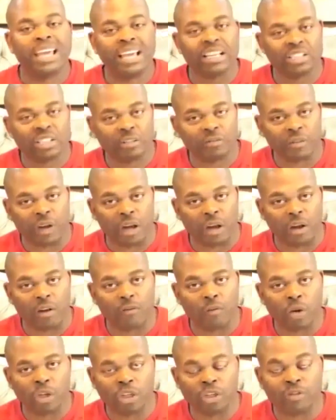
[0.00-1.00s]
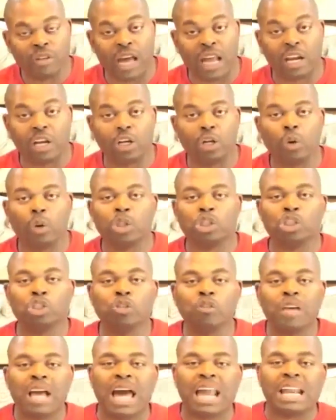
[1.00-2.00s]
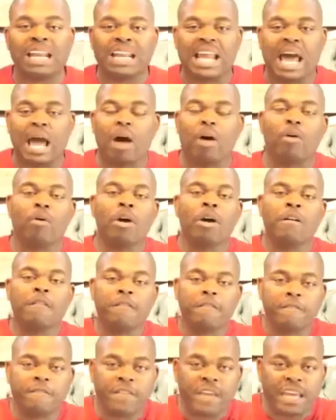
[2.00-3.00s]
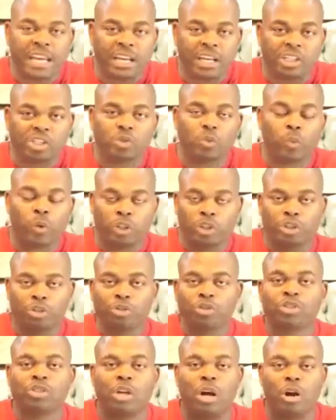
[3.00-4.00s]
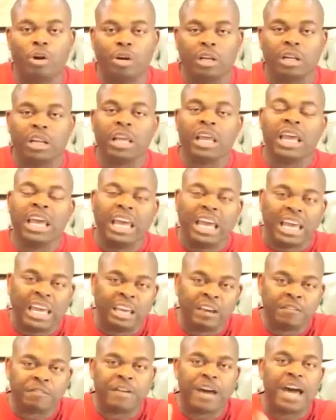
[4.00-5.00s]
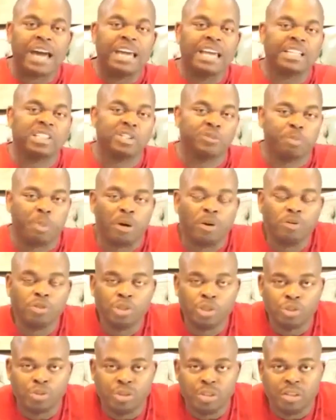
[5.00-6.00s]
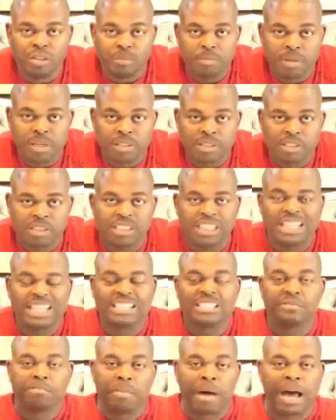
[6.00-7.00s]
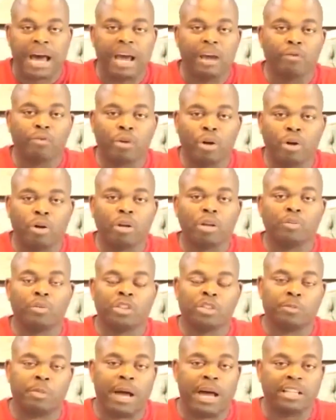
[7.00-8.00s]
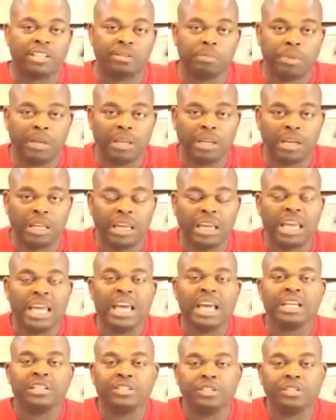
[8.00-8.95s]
gets involved. What you got to do is you got to now finish what you started. If I expose you to the business, it is my role and responsibility